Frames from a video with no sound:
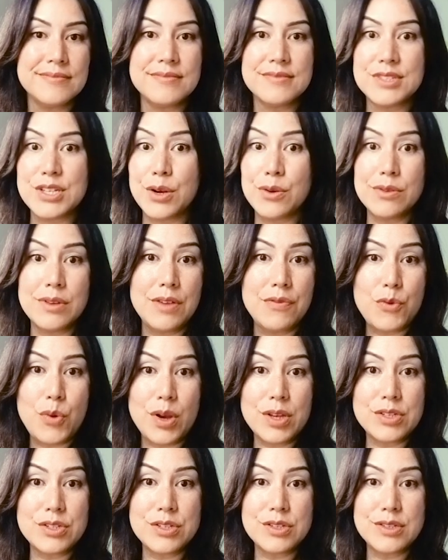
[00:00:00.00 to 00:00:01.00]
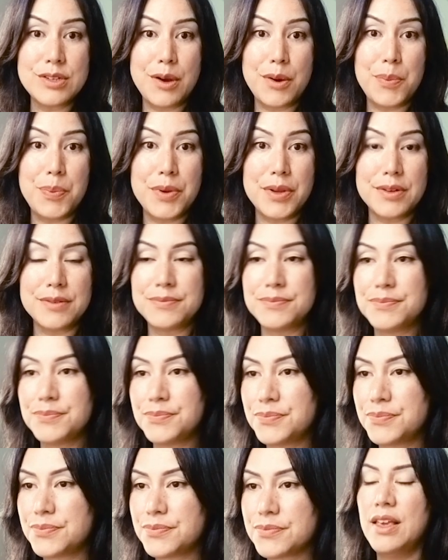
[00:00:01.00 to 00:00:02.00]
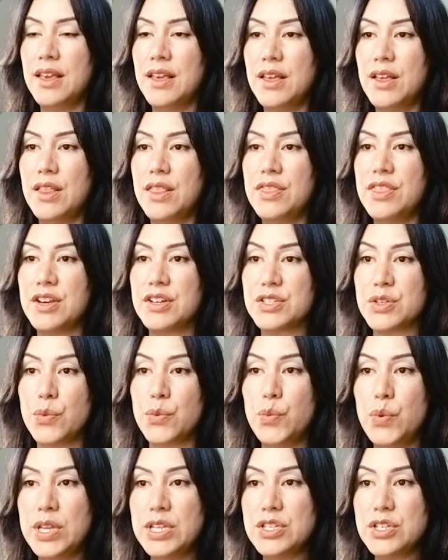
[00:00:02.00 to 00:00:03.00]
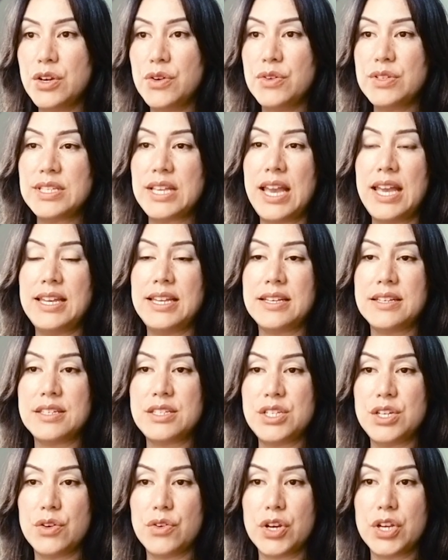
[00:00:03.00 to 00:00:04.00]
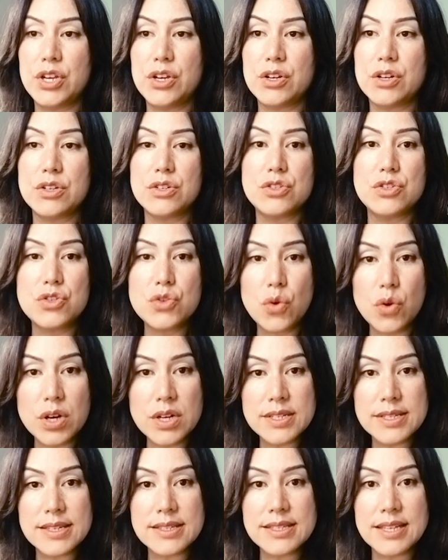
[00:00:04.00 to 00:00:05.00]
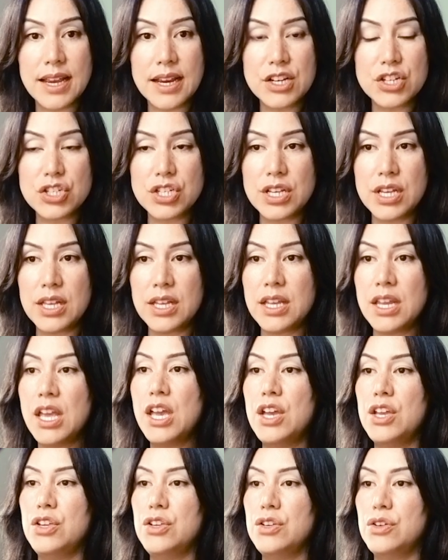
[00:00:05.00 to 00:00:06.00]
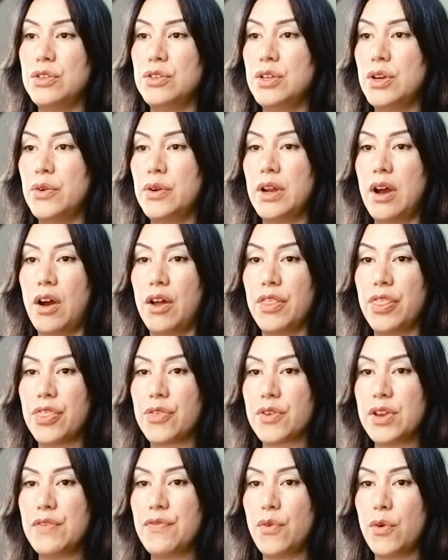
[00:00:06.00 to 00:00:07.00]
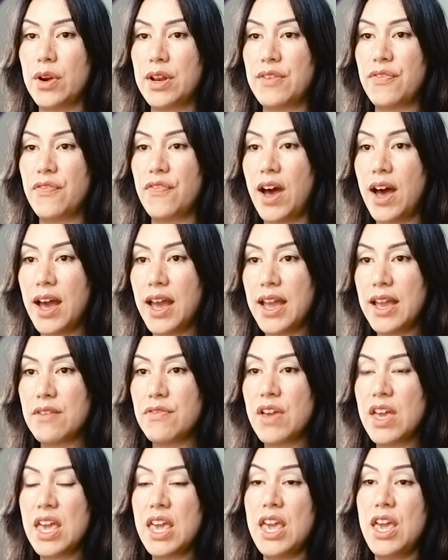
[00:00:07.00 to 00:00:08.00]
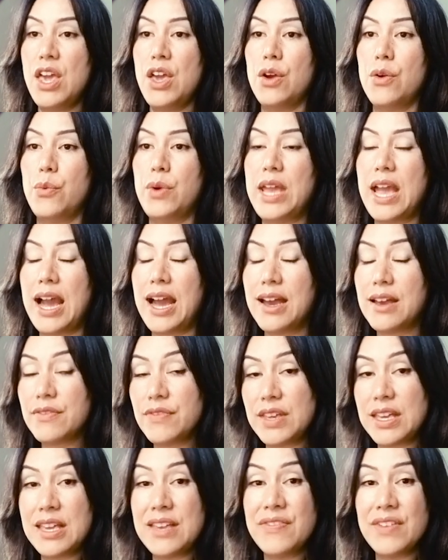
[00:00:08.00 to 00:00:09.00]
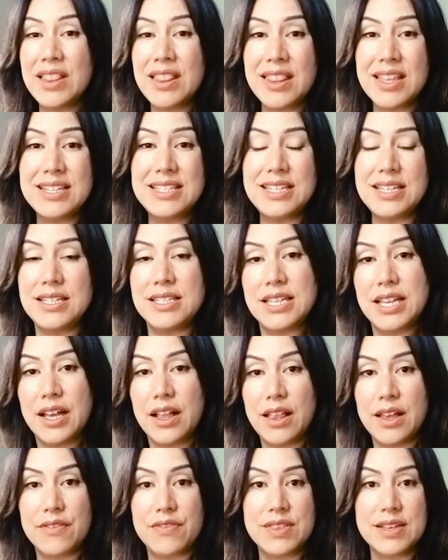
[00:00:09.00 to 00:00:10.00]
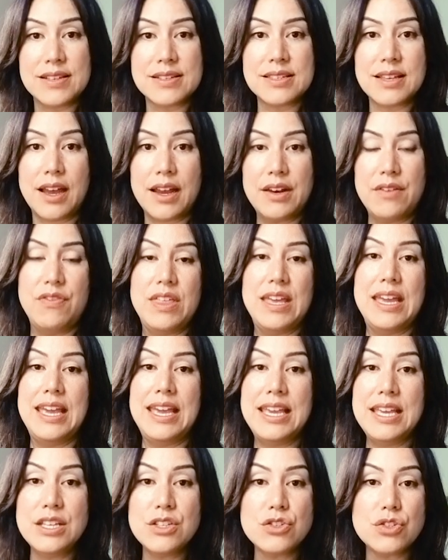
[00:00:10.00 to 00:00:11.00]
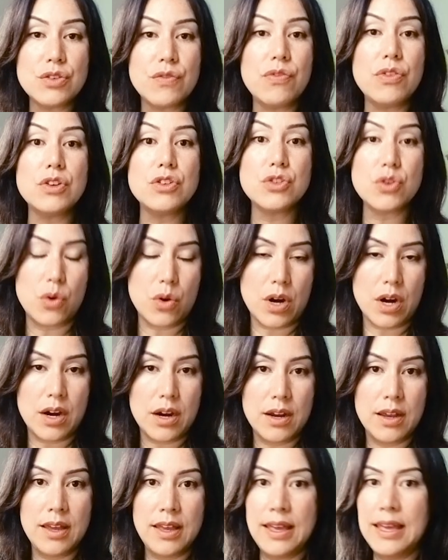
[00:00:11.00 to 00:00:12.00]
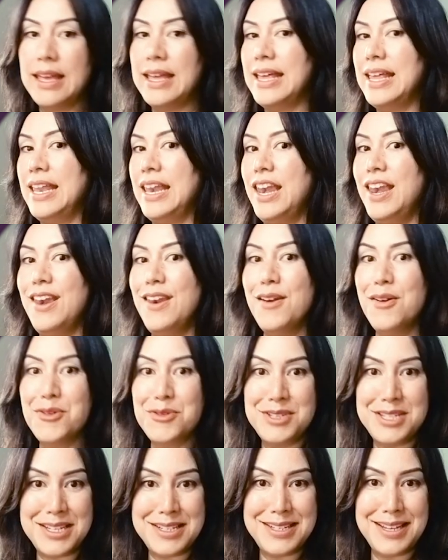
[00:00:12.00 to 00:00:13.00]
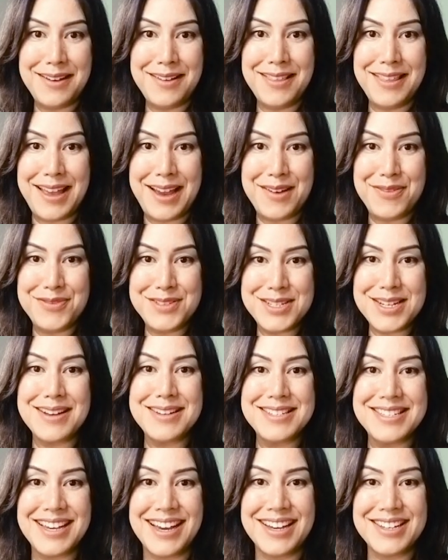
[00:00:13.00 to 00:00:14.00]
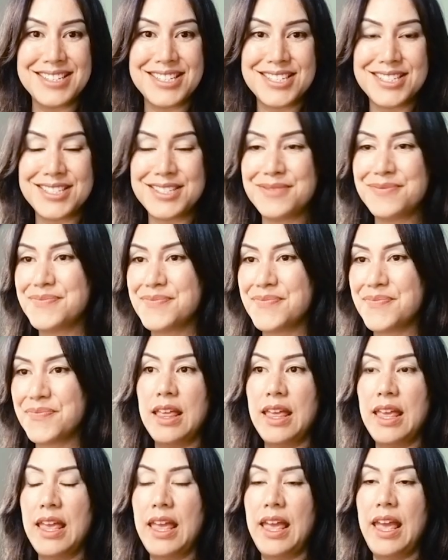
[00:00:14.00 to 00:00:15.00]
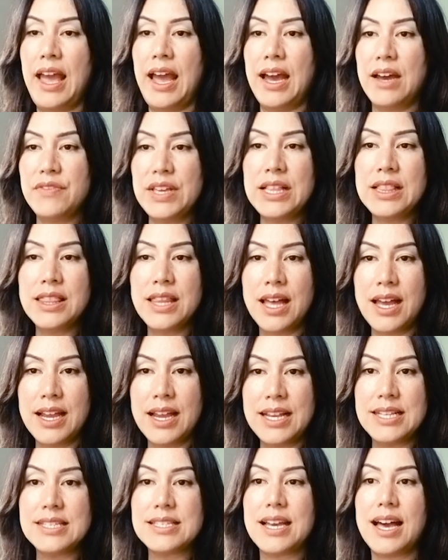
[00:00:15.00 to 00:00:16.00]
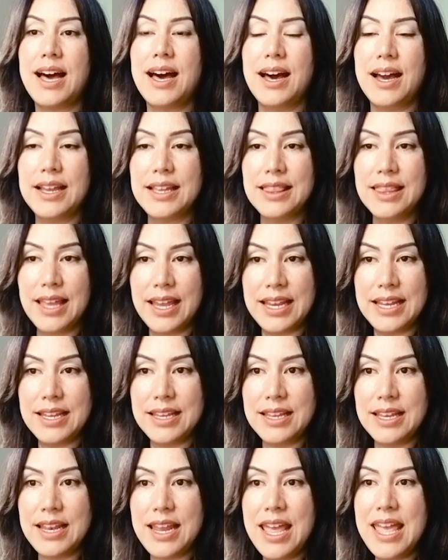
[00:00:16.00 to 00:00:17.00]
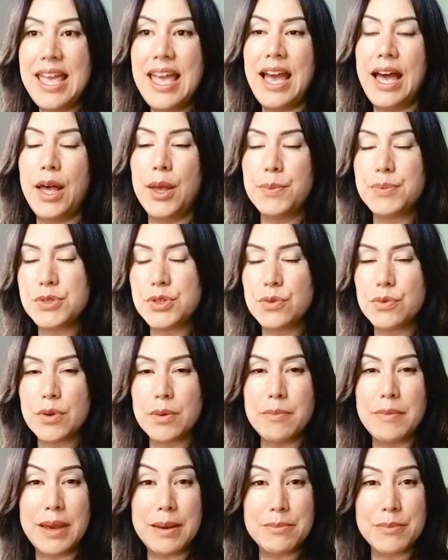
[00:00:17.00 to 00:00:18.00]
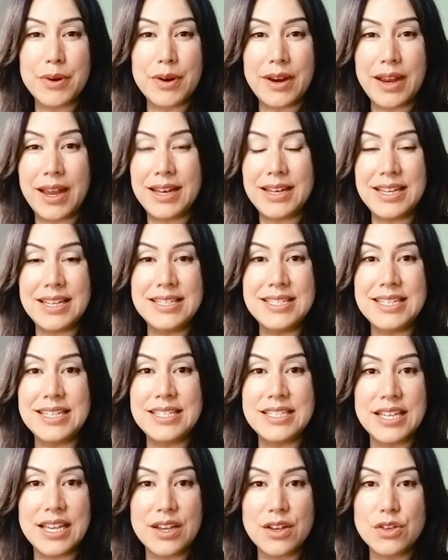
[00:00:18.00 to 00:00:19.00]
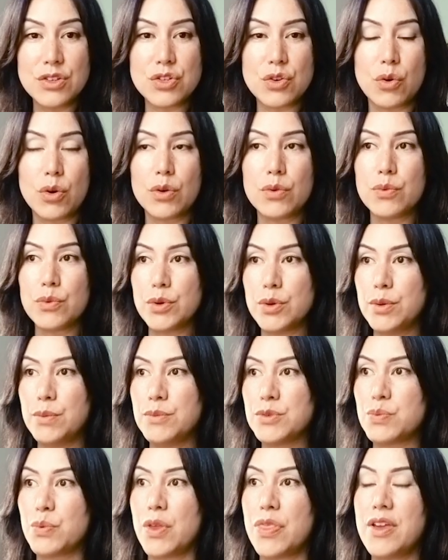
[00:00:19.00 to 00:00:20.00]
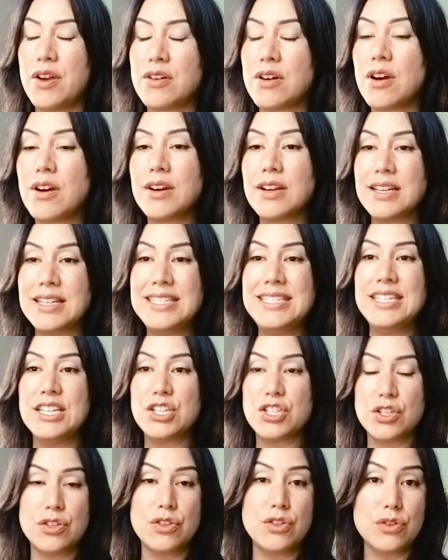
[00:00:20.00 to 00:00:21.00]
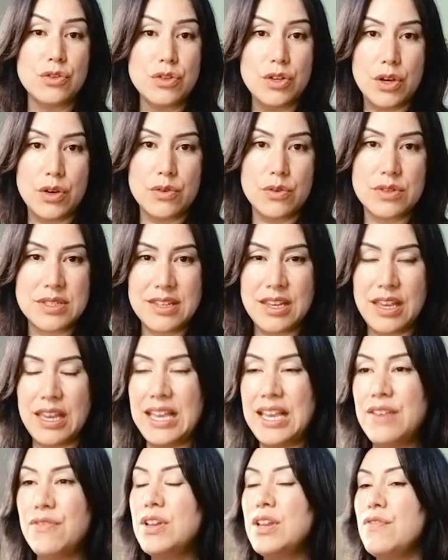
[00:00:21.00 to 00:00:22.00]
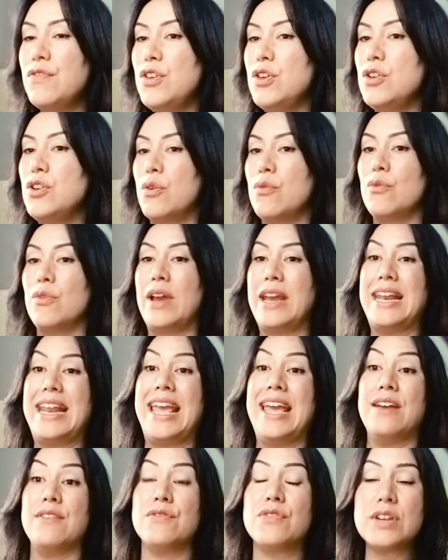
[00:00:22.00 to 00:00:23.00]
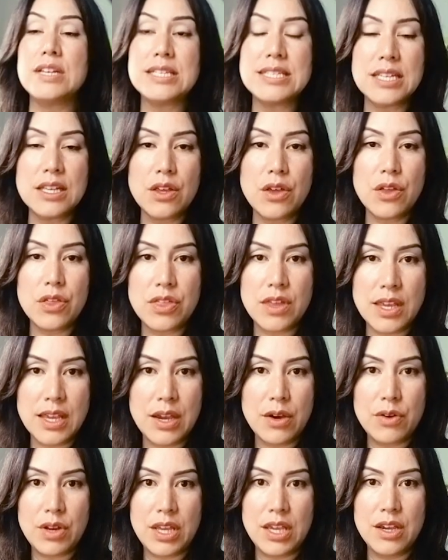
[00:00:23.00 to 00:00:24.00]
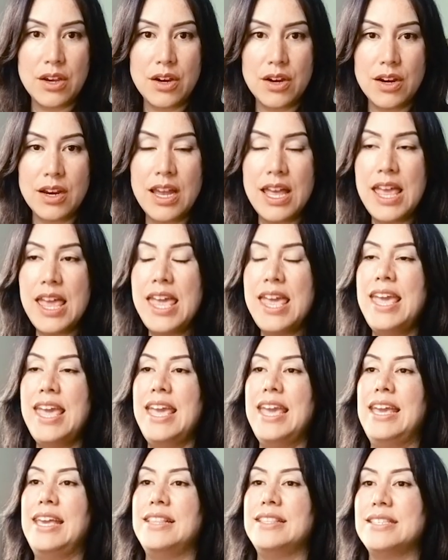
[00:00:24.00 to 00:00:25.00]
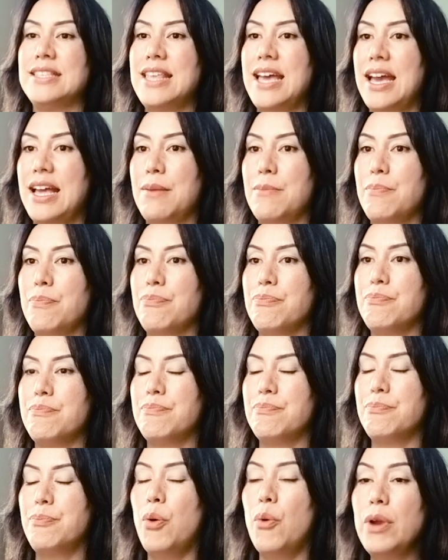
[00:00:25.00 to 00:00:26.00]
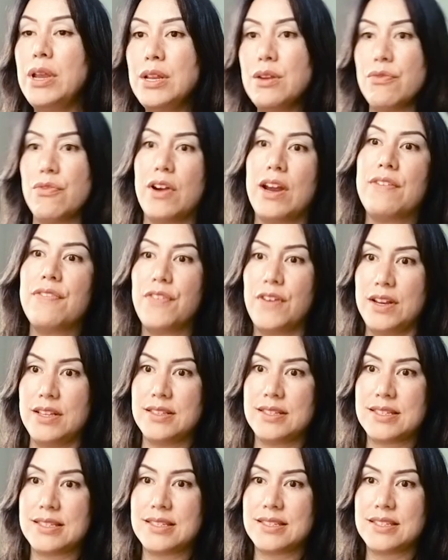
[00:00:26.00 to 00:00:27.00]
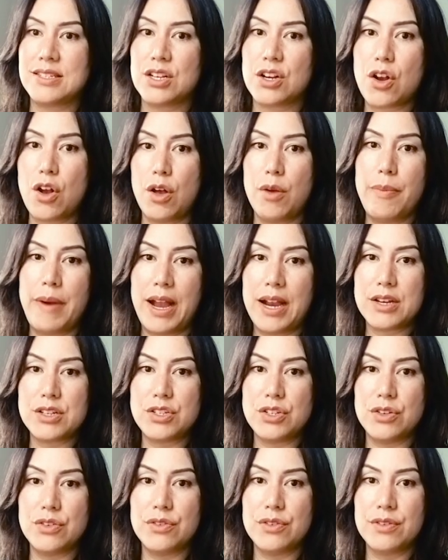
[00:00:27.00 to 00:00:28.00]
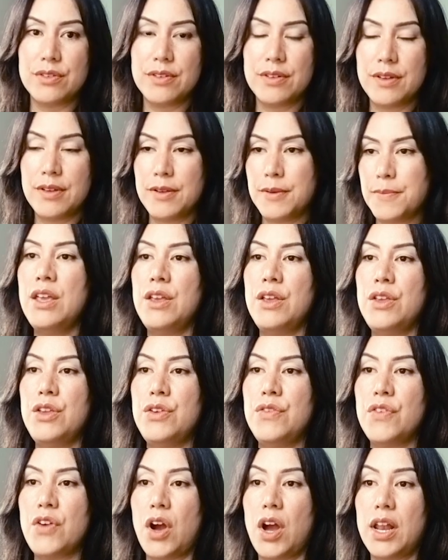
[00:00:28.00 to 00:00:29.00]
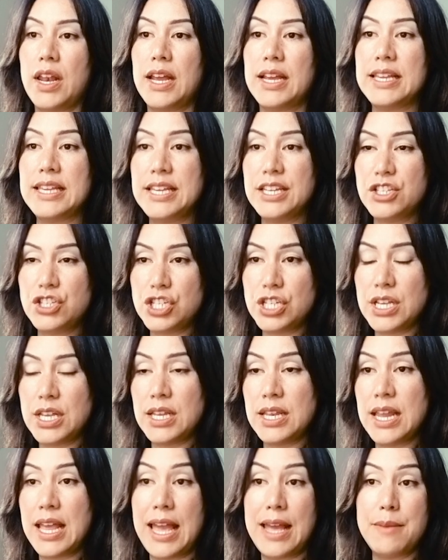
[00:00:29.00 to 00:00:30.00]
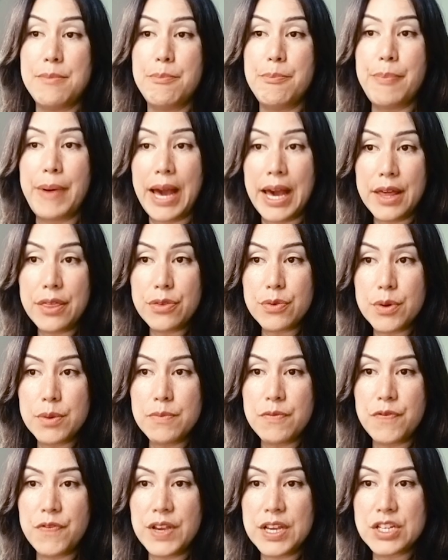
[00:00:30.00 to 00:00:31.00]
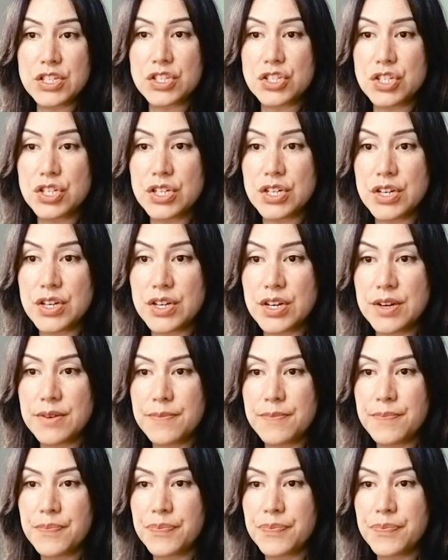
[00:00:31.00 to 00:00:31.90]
Don't leave questions open. There's a windows and exterior doors section. You'll note on 345, we have even the detail of the side hinge of the door. No detail left untouched. Having lines highlighted helps you remember any details or rooms where there are additional notes. Even if you don't write every single thing out here, it's that point of reference to call back to. You've got a kitchen and bathroom fixture.